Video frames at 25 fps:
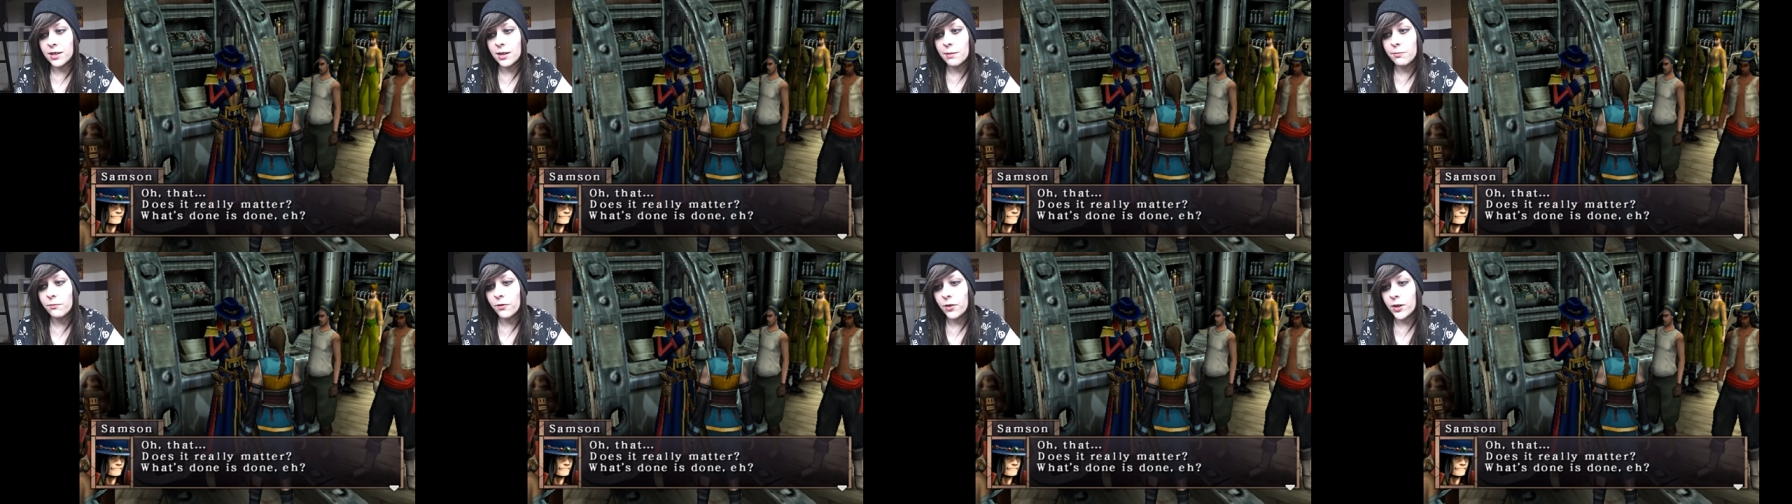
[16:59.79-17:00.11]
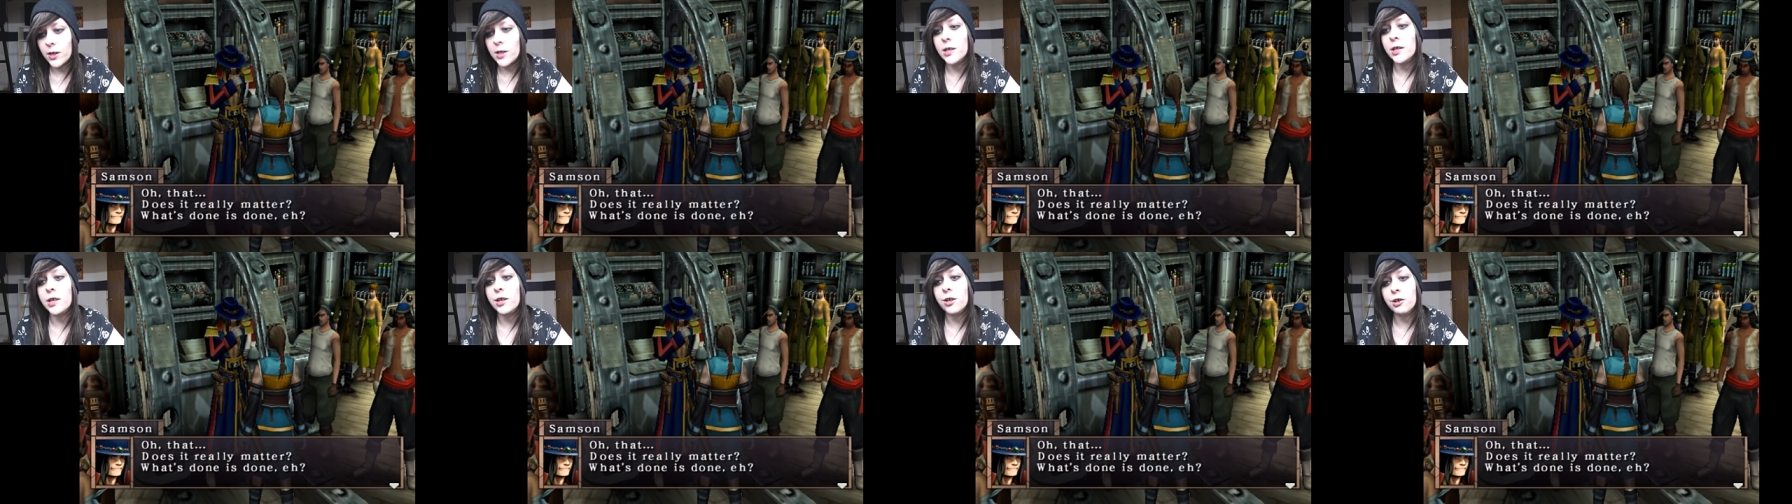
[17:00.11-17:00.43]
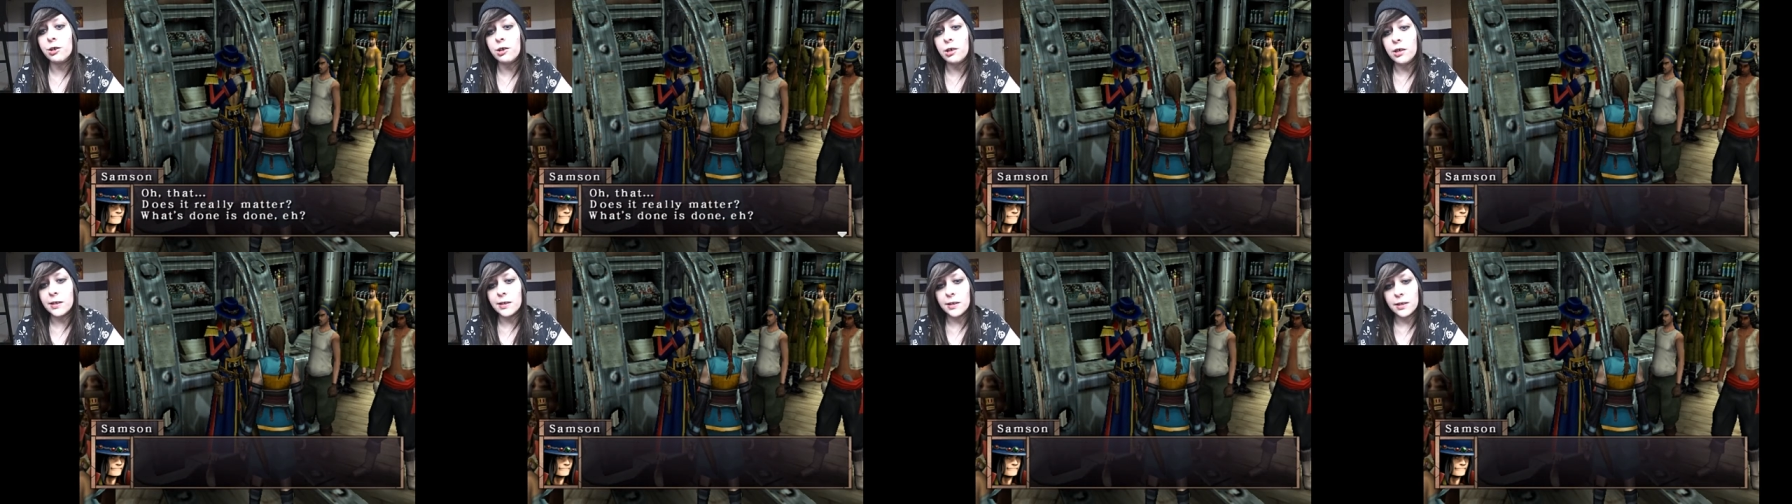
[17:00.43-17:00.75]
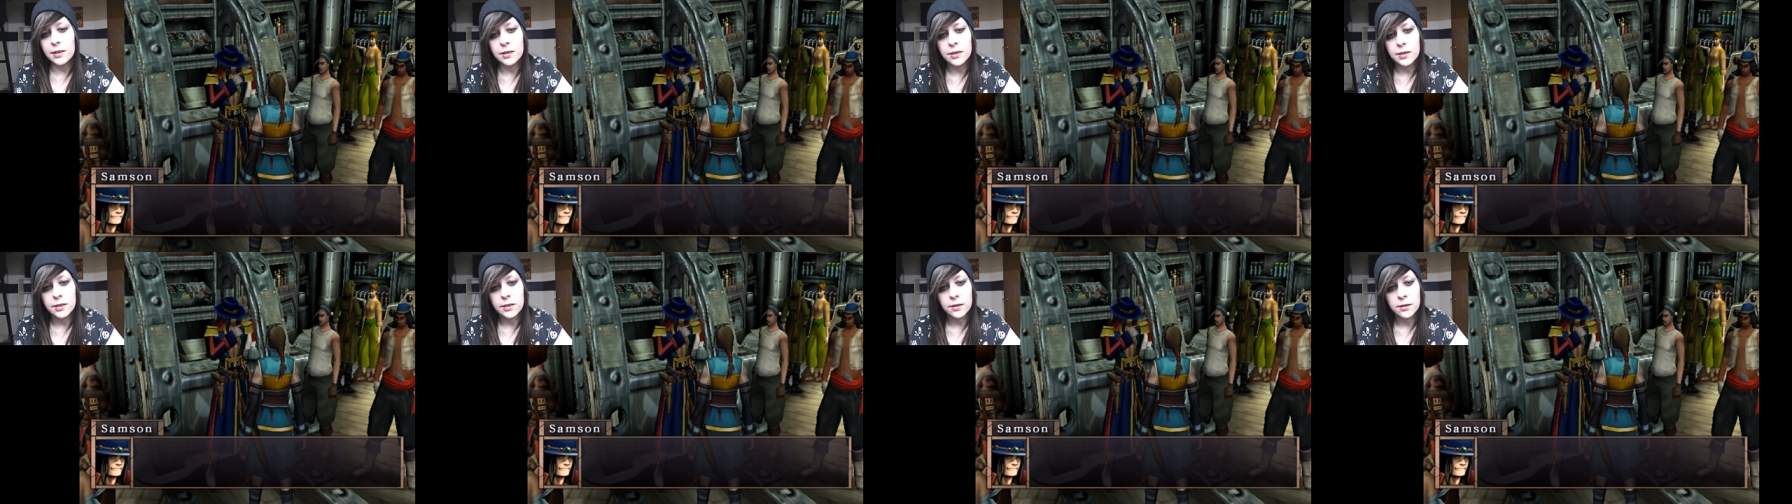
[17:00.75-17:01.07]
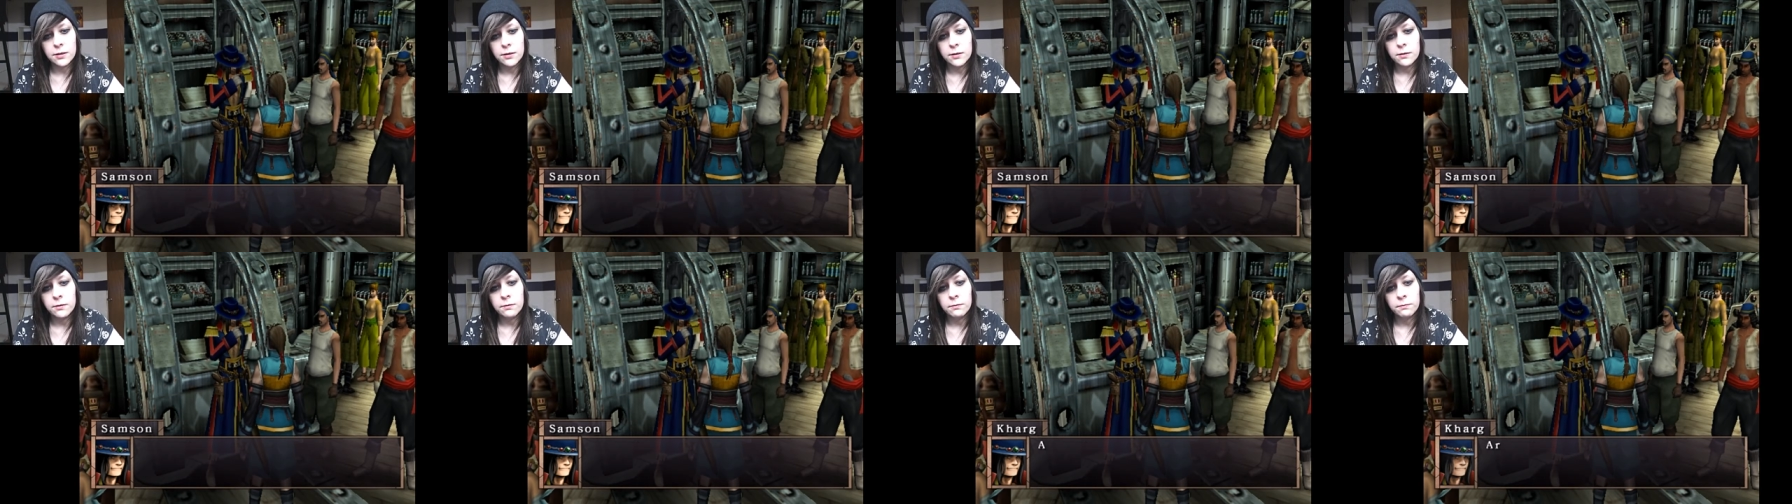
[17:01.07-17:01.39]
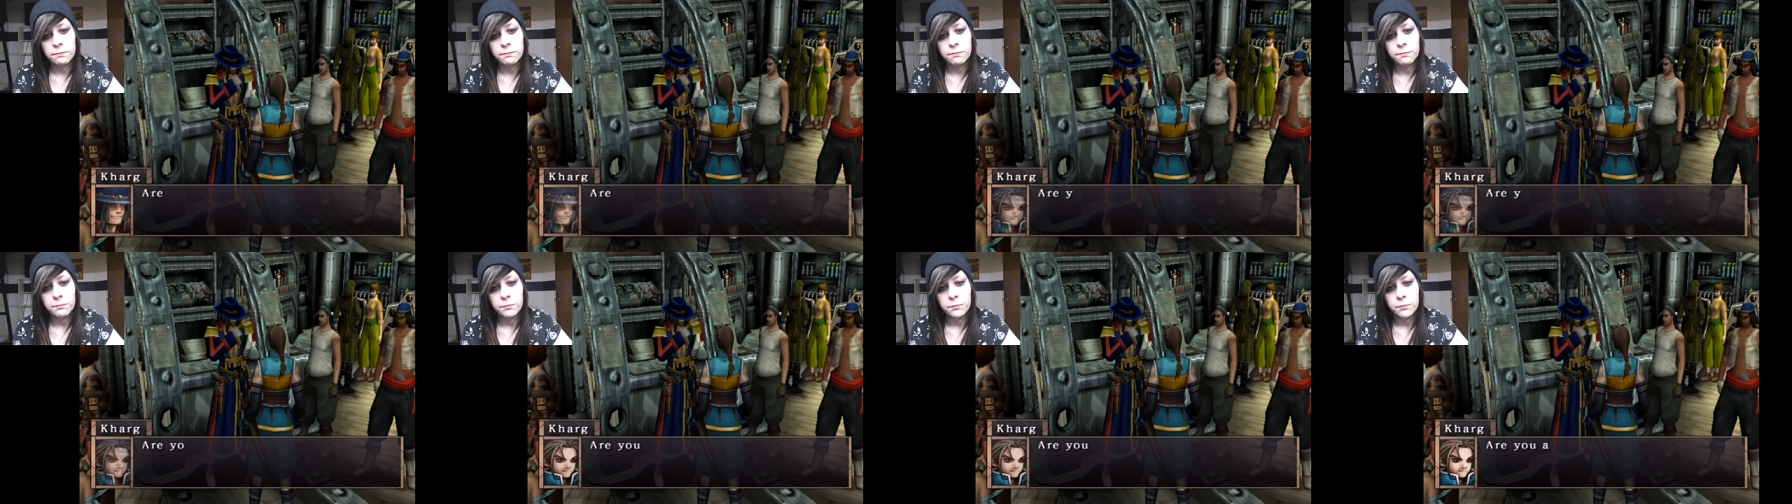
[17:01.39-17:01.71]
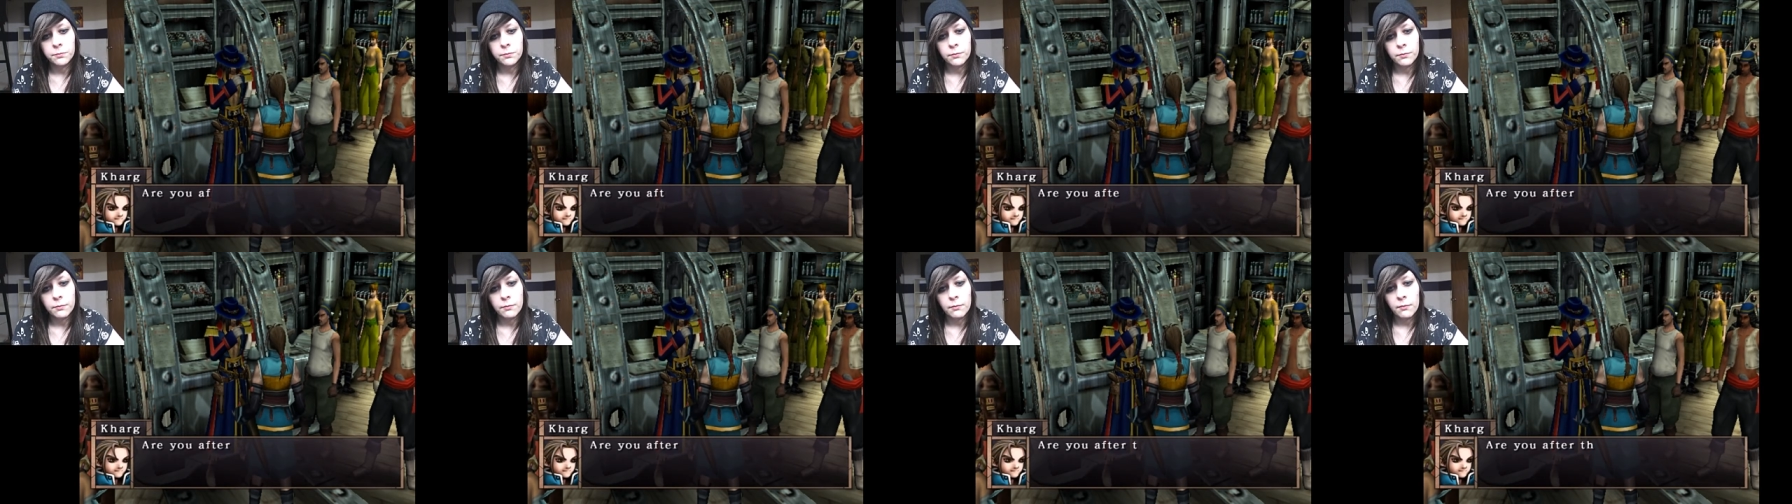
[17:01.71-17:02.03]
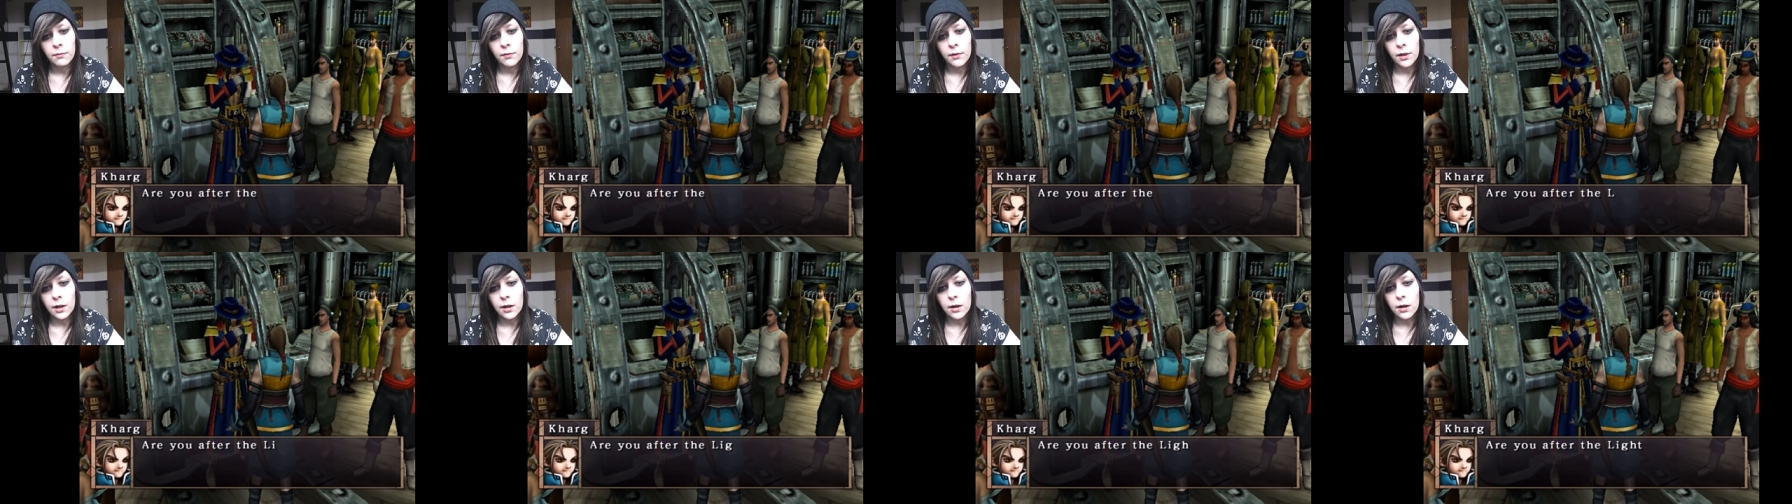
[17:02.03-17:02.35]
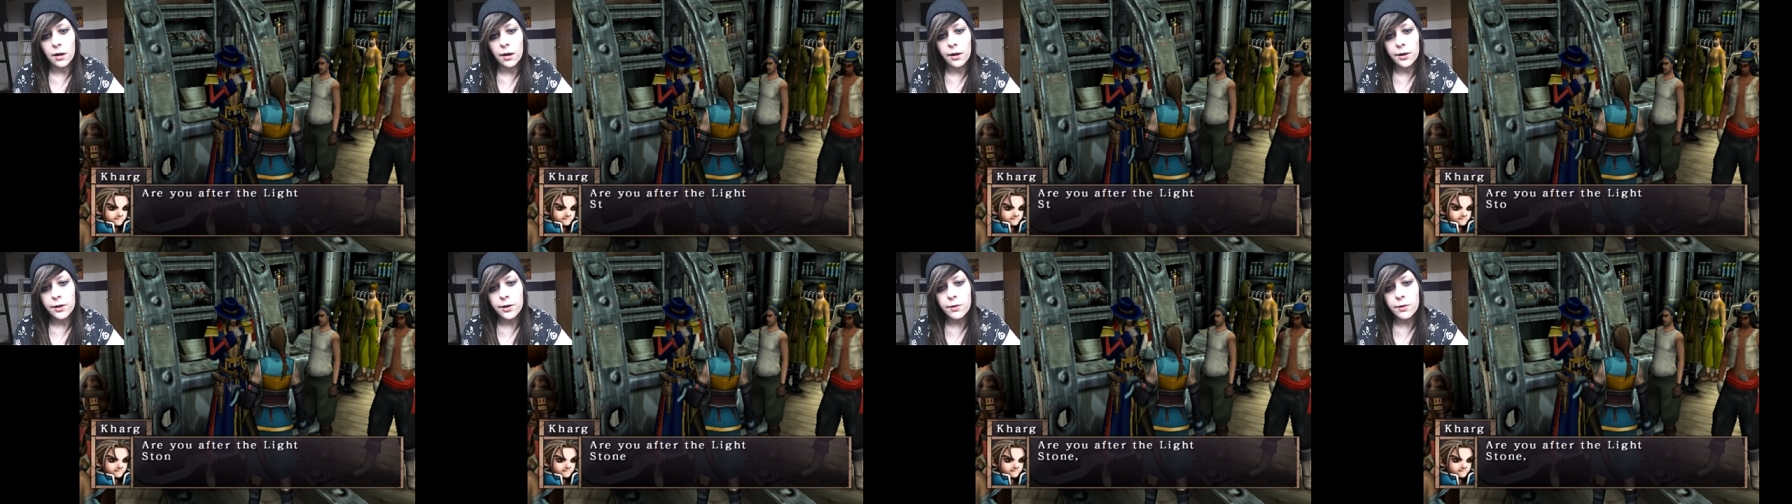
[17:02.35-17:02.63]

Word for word: I'm very curious. Are